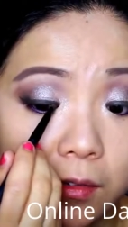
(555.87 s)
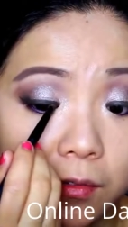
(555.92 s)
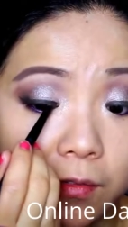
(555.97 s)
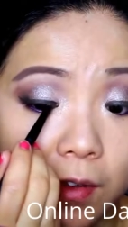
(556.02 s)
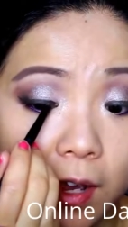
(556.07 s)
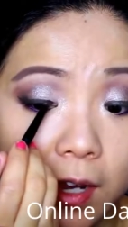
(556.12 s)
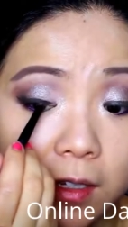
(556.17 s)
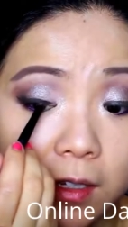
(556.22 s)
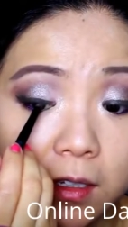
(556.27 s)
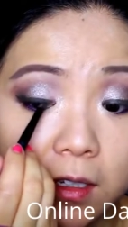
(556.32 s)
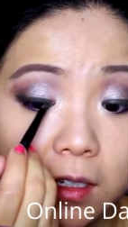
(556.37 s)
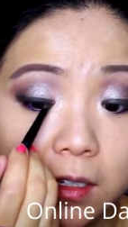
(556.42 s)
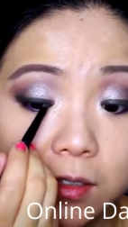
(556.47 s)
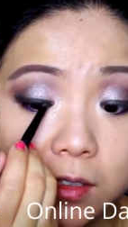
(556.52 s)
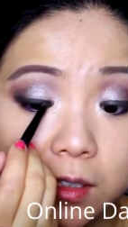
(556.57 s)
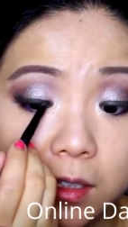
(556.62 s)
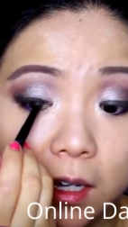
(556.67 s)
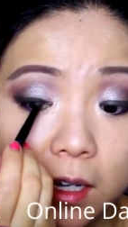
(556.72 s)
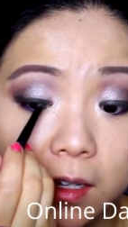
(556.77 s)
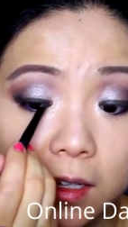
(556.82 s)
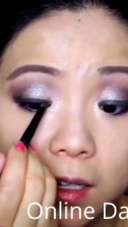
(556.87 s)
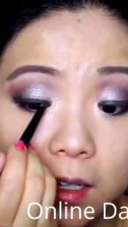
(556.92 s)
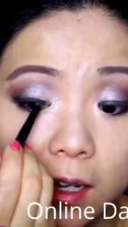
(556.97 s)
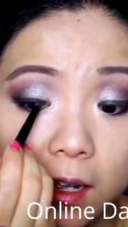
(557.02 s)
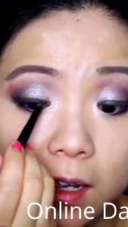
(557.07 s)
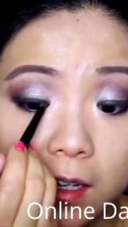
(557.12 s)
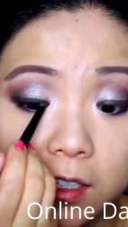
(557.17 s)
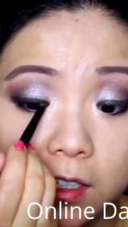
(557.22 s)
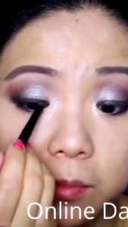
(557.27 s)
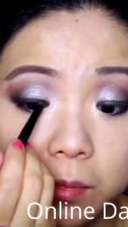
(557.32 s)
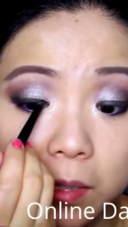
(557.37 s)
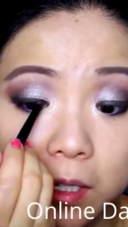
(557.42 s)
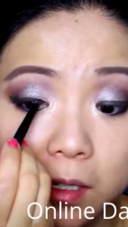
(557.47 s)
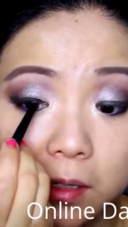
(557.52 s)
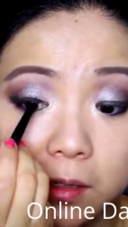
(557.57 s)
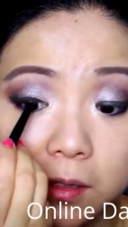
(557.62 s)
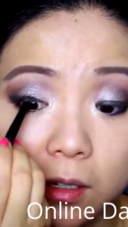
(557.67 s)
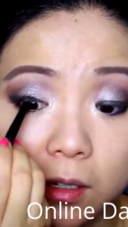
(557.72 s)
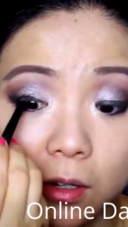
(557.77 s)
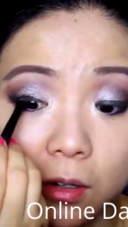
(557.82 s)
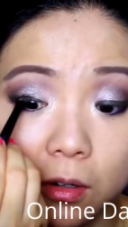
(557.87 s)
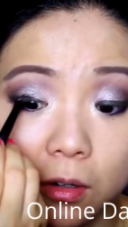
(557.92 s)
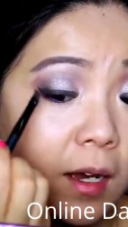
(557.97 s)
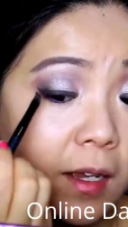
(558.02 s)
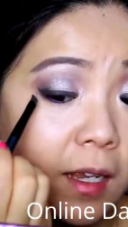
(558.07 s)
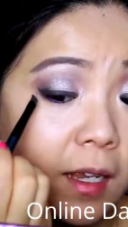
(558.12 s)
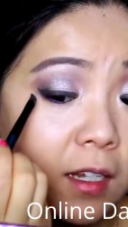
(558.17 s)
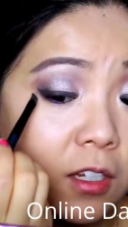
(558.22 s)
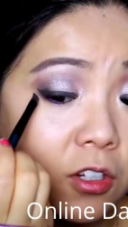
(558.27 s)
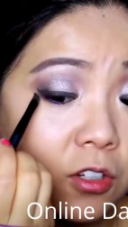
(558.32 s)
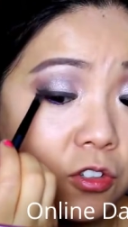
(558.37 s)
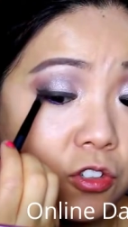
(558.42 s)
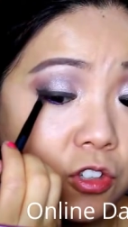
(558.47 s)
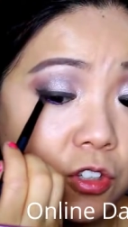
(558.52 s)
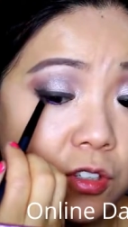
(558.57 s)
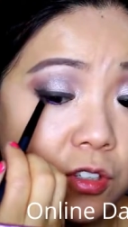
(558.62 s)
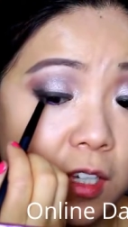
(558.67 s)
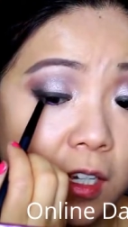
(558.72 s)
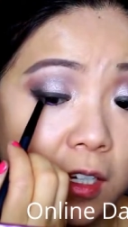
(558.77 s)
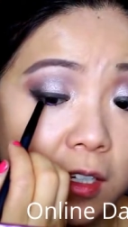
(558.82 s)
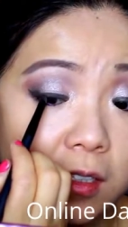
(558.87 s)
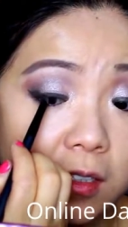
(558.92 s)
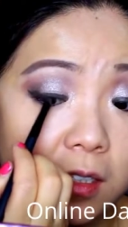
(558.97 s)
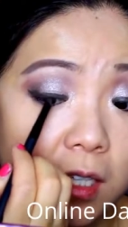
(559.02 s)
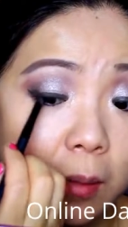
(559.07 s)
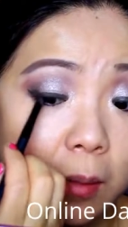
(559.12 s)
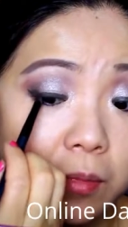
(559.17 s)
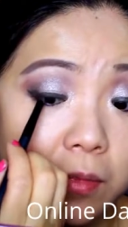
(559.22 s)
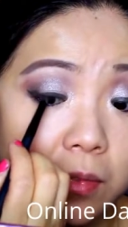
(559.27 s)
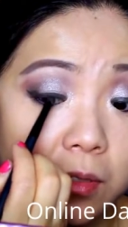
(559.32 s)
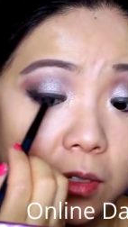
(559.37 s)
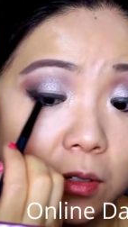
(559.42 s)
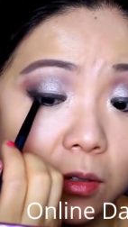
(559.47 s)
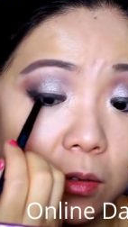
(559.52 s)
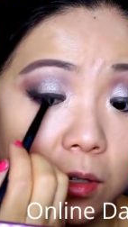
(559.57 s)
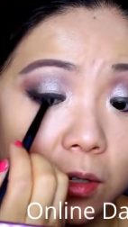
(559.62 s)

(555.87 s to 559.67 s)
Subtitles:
Finally, there's a guy that likes me, so I can just accept